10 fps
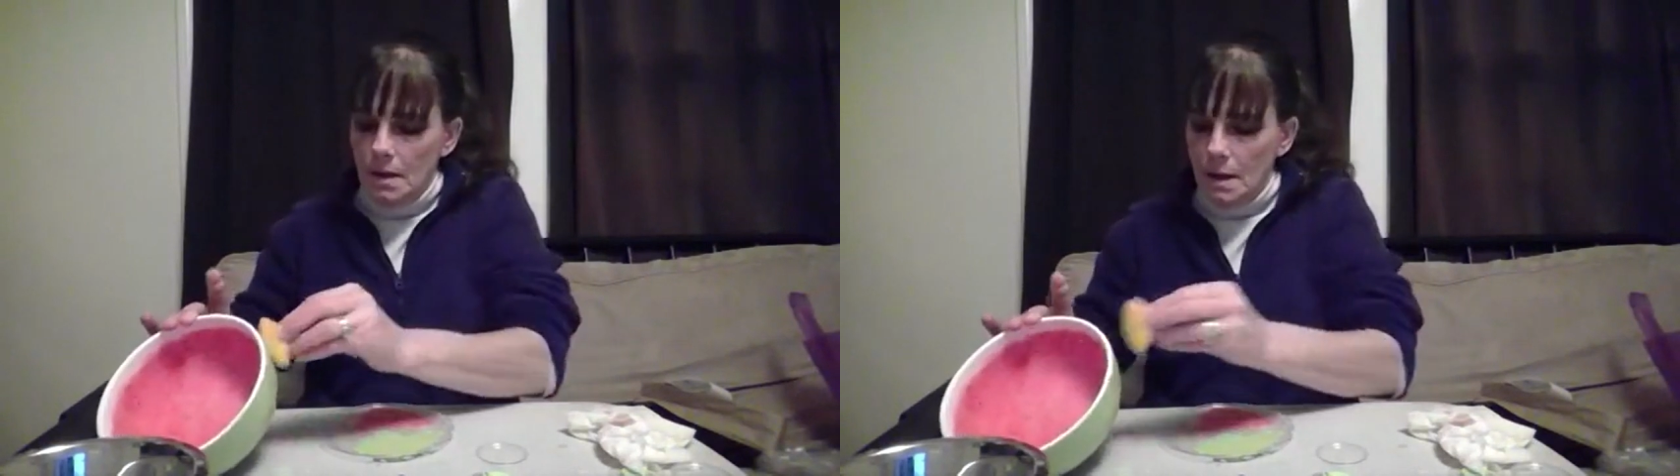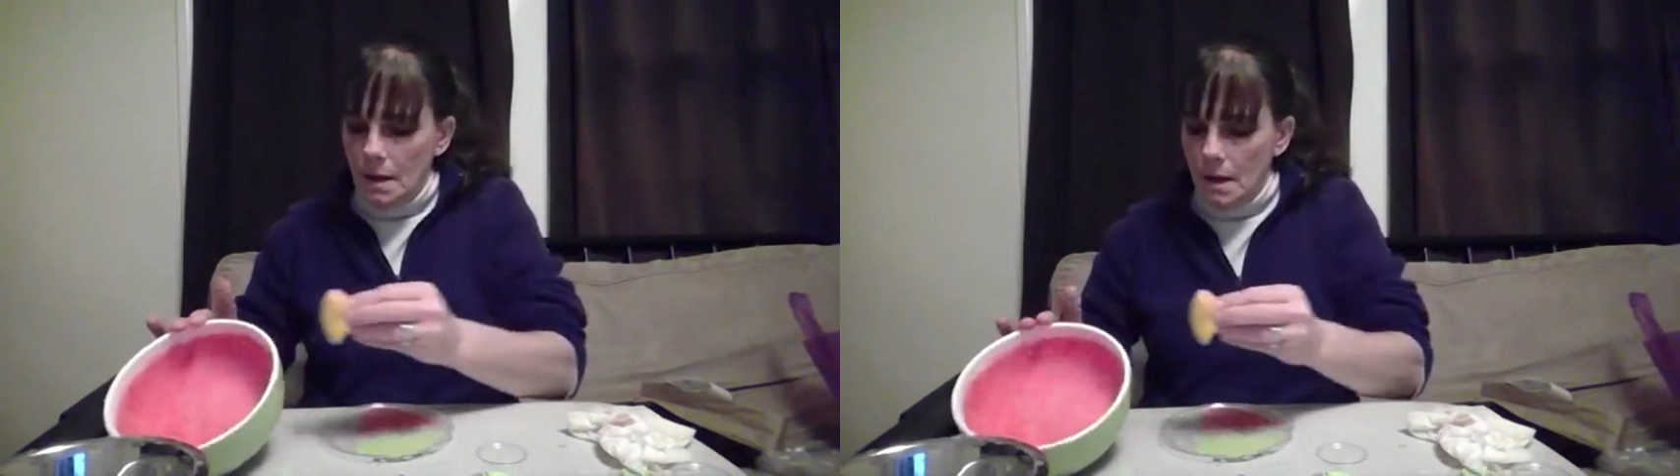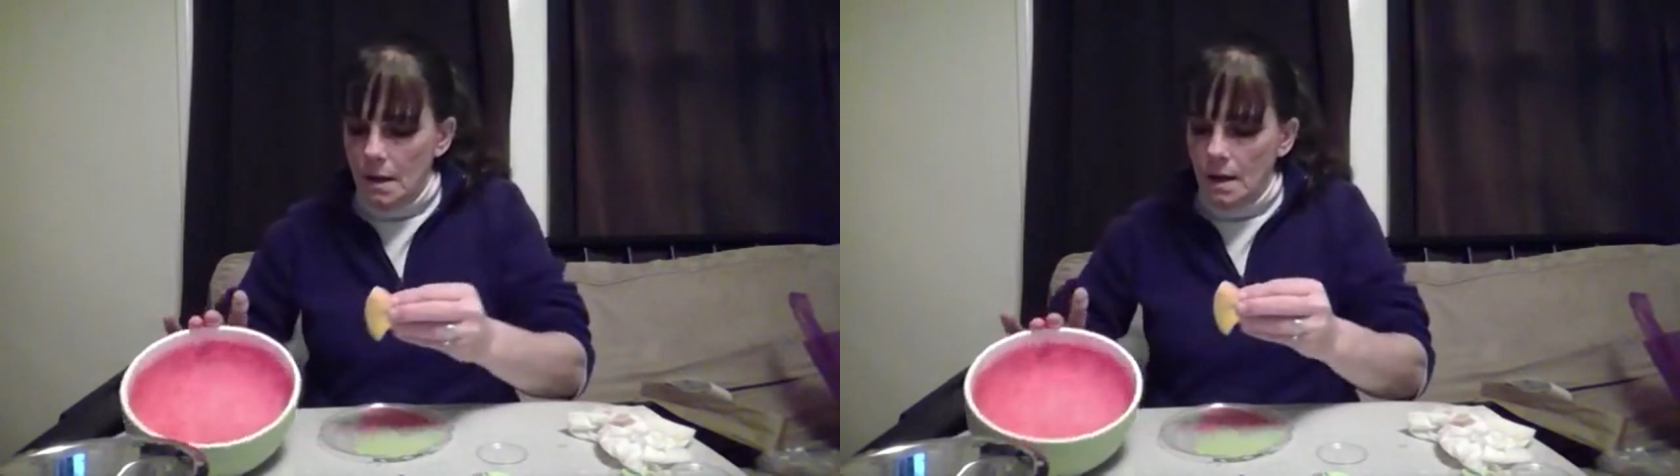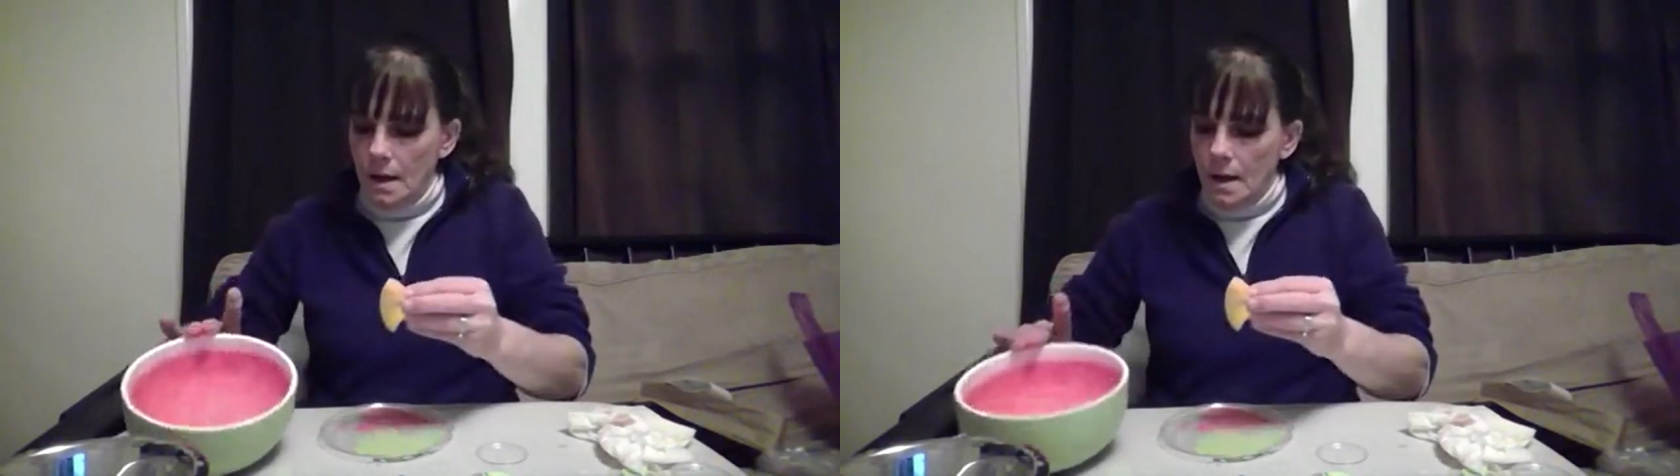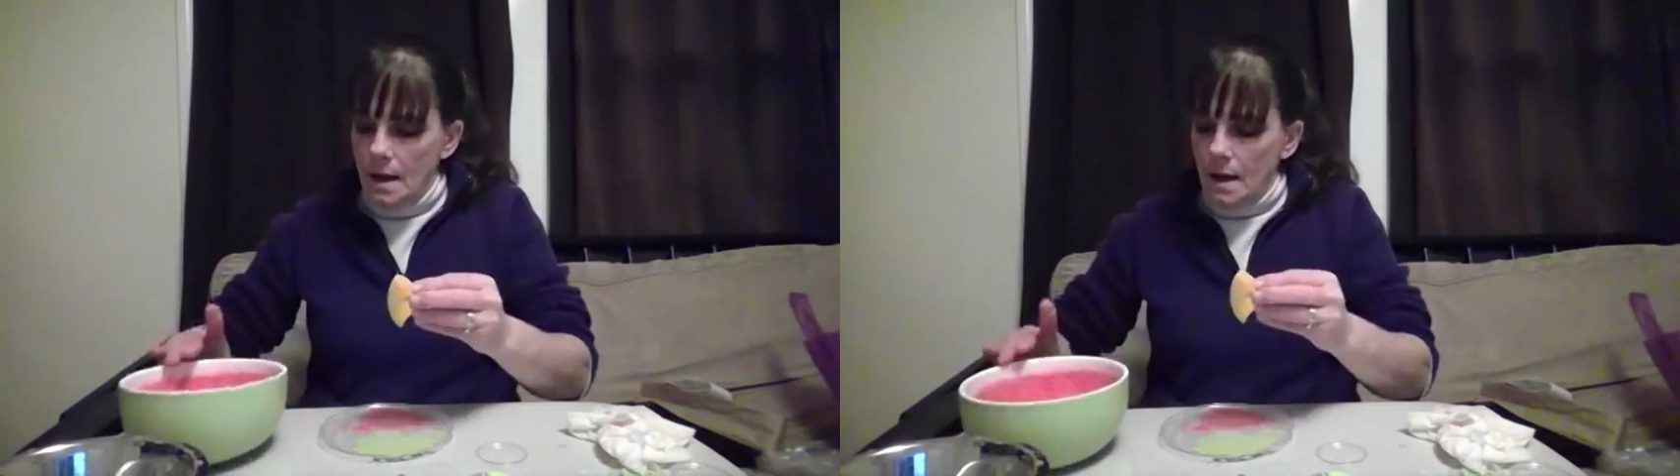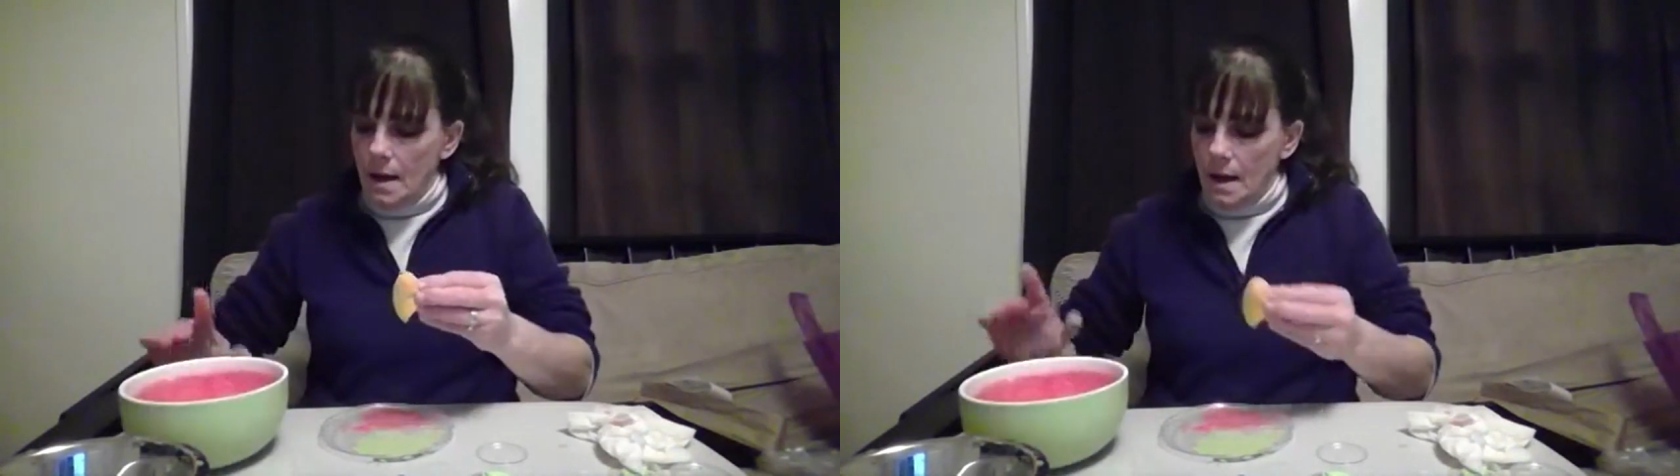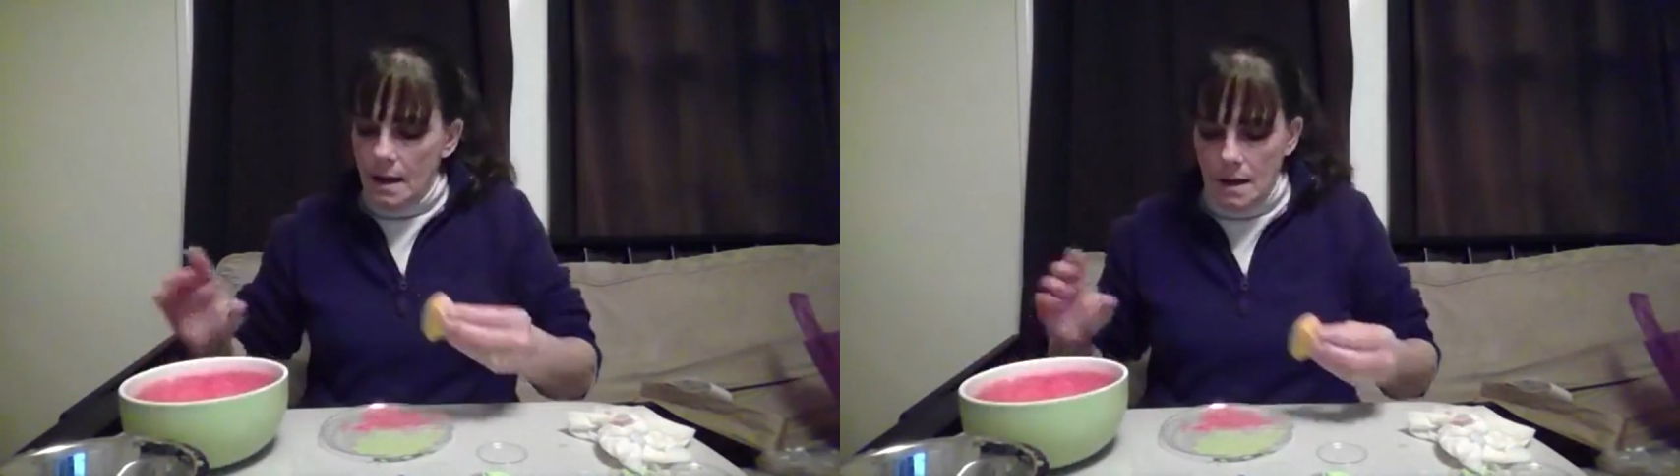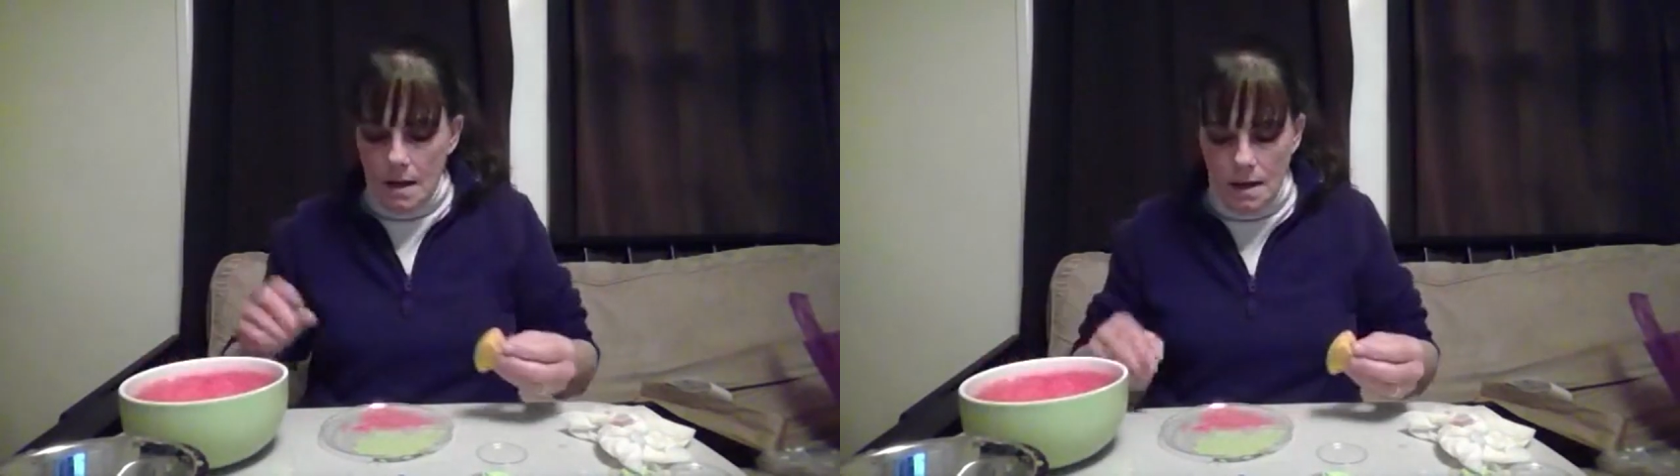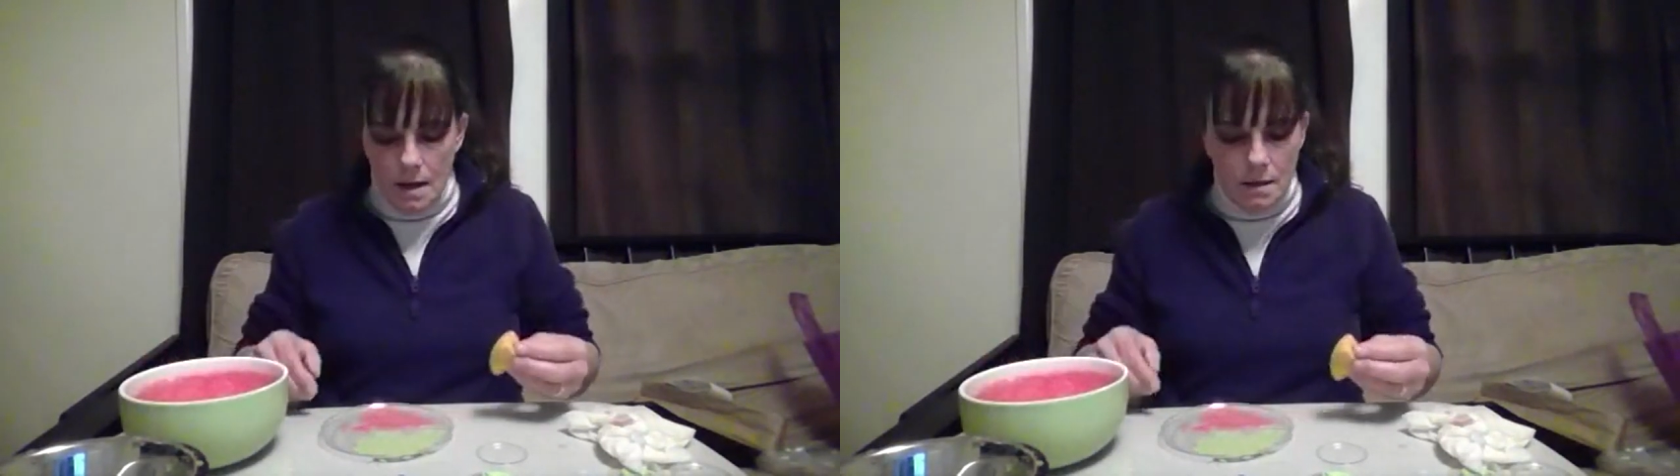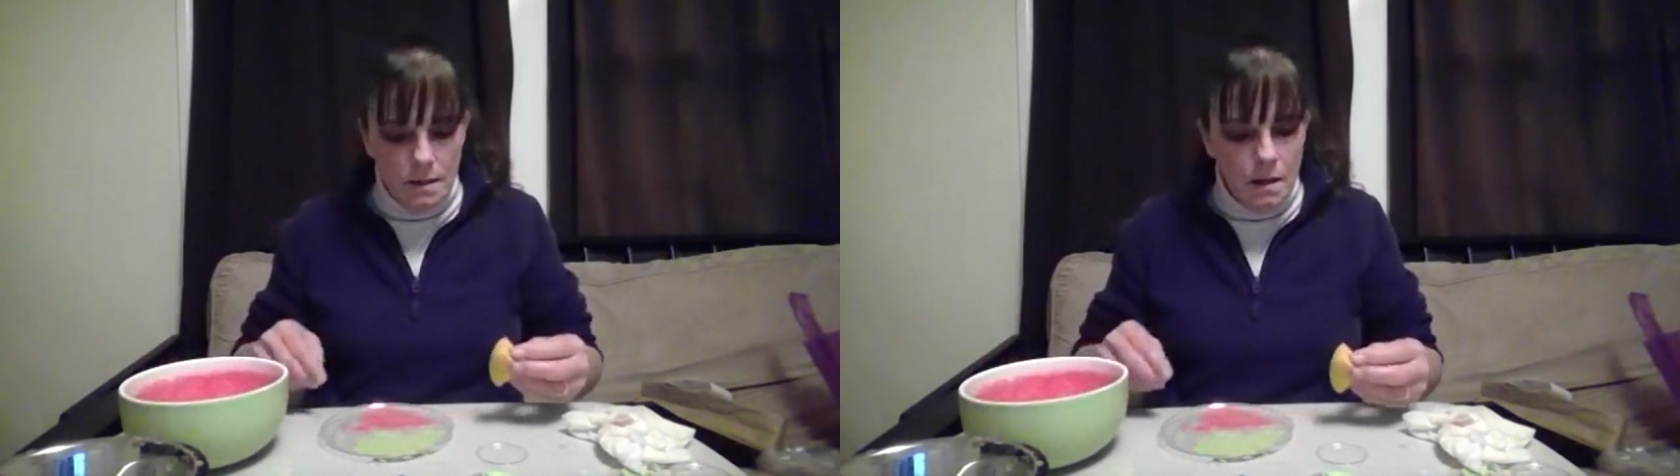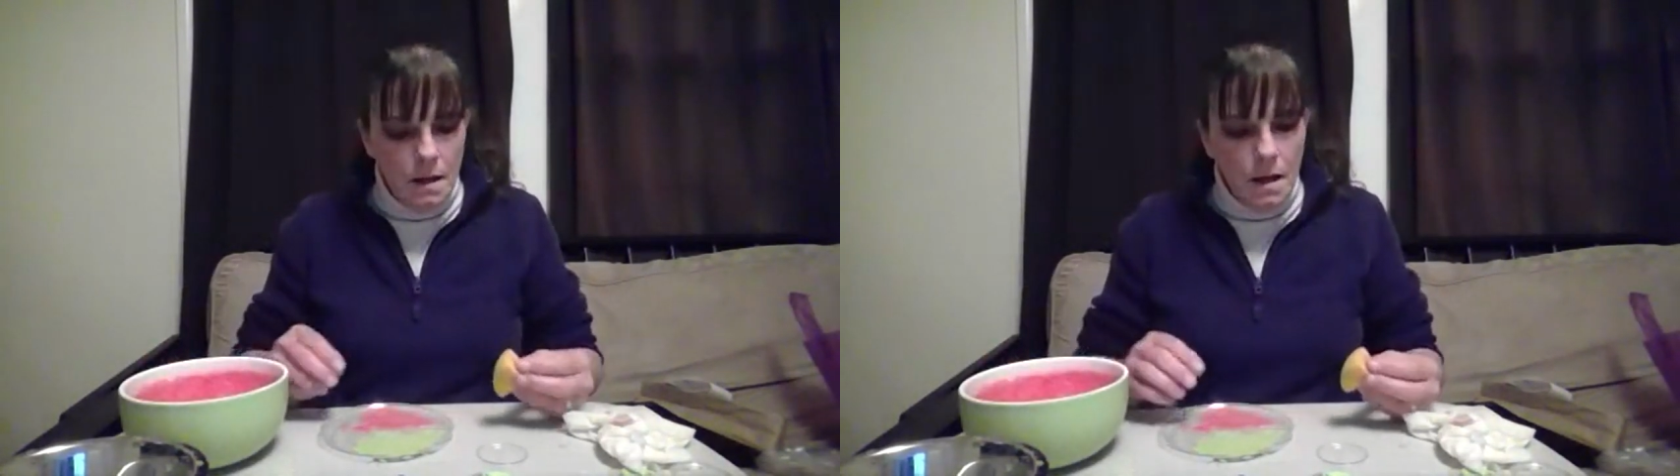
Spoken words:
Okay, and